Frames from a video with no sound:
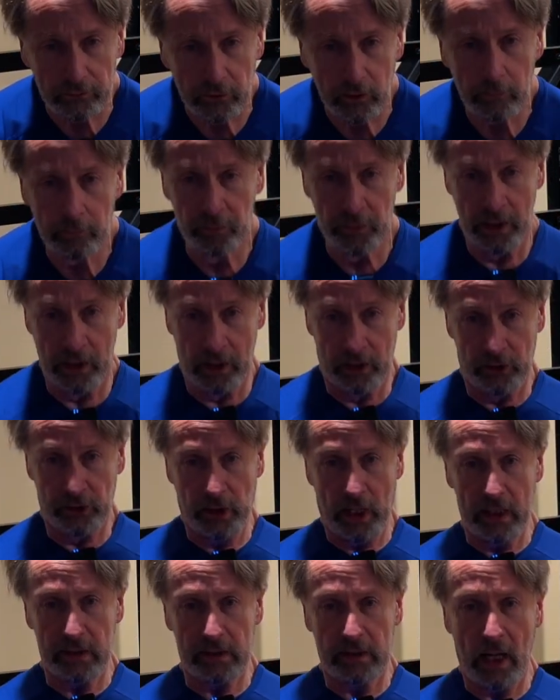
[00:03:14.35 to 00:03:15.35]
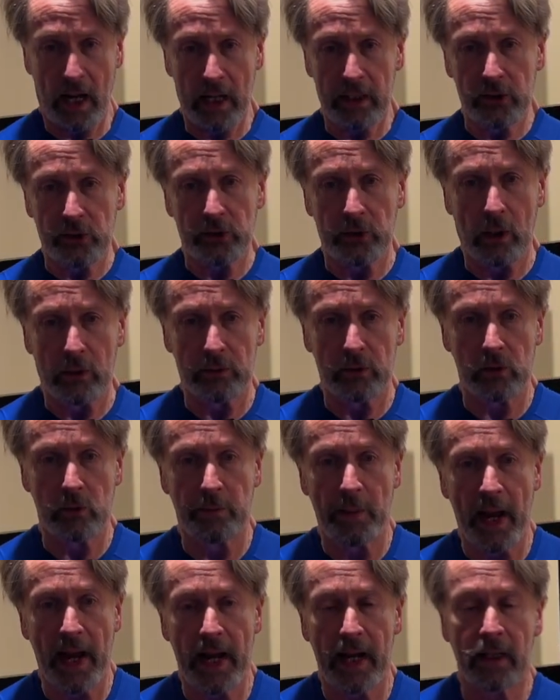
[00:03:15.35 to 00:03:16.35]
don't lean over,
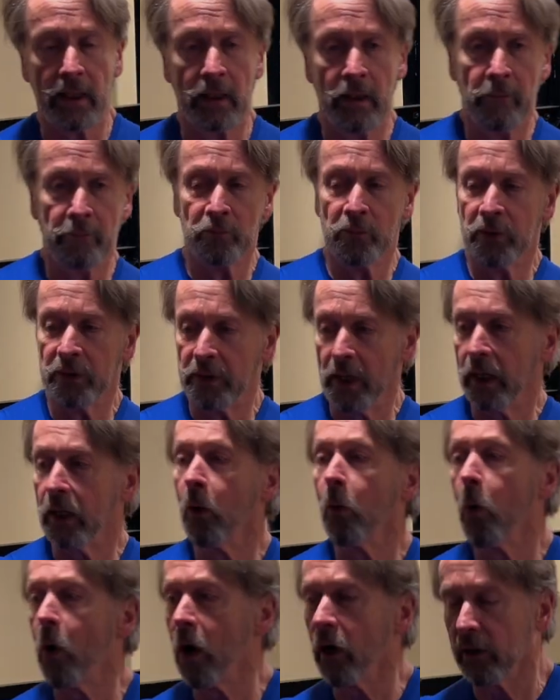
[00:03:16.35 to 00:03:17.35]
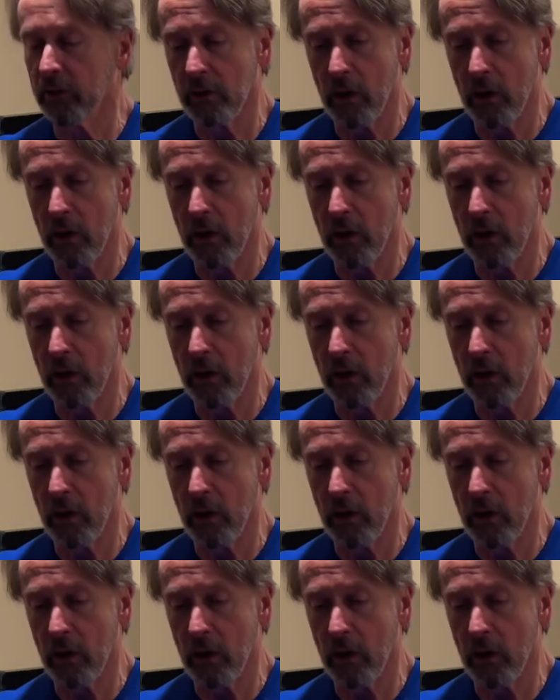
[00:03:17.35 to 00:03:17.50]
chest high, shoulders back.